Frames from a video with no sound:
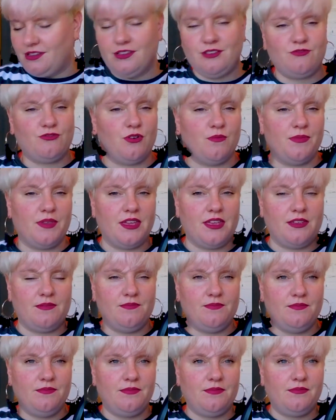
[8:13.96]
from the
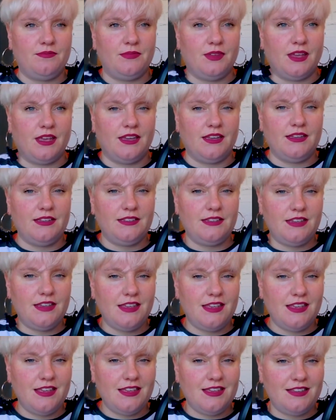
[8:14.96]

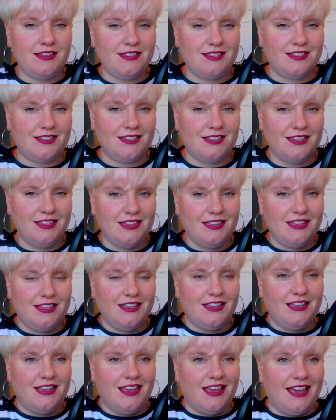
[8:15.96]
90s?
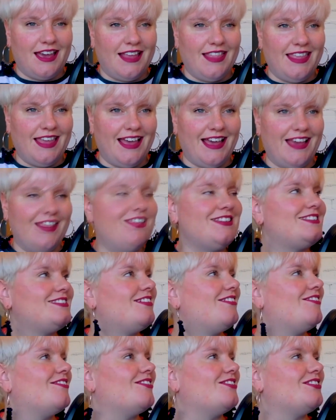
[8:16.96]
And that other
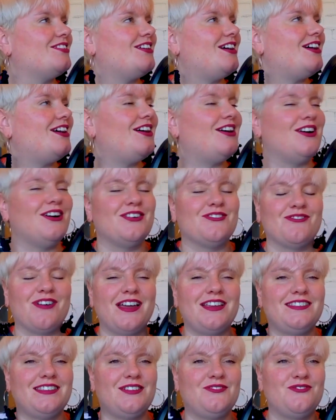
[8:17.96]
song, oh,
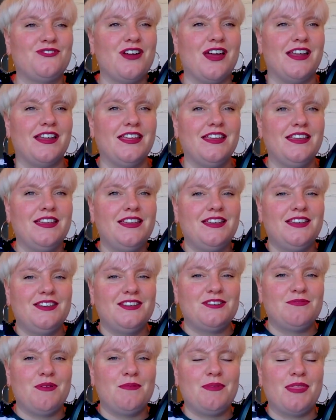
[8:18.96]
Right Said Fred.
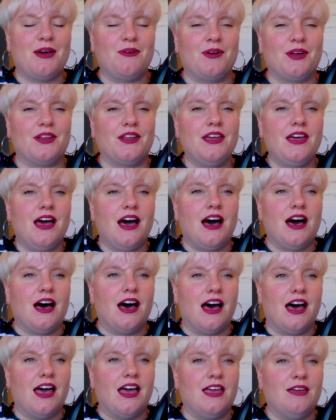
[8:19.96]
Do you remember that one?
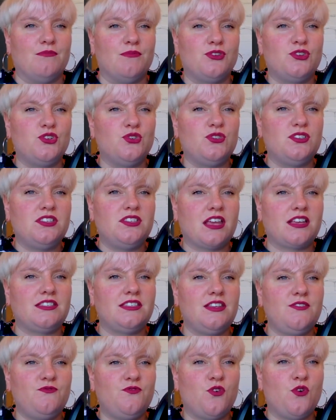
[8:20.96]
I'm too
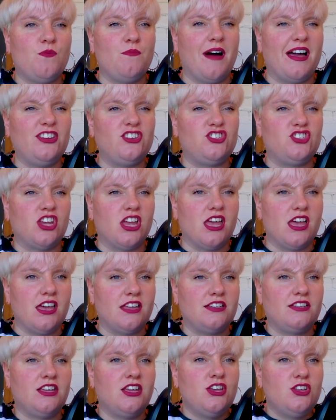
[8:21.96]
sexy for my
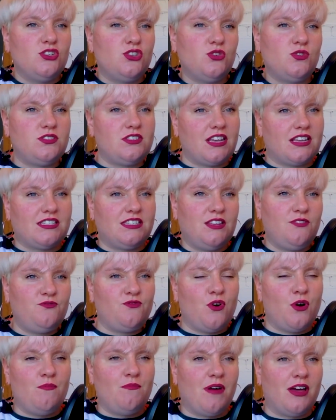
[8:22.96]
shirt. Too sexy
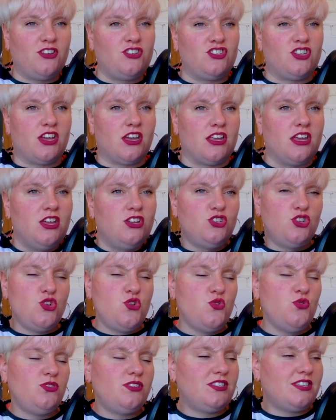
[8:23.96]
for my shirt.
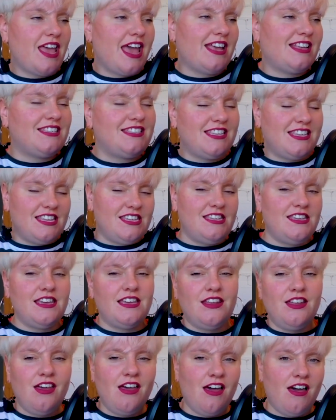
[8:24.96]
Too sexy,
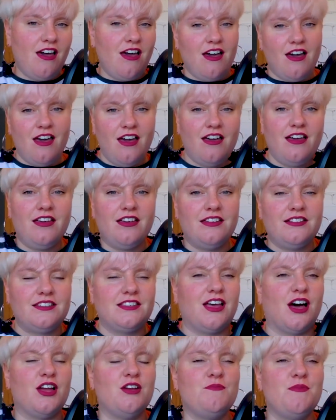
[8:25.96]
it hurts.
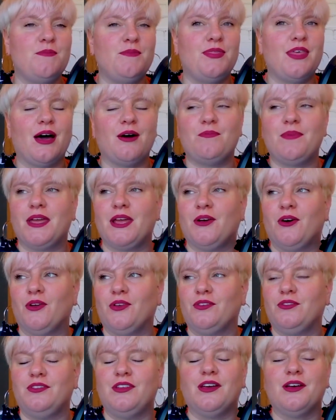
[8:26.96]
I remember that being
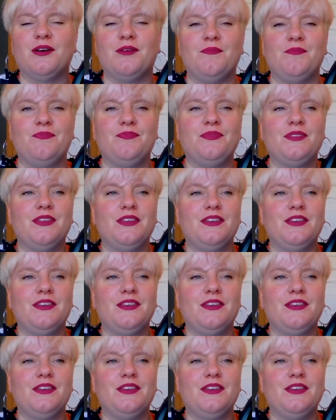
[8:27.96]
on...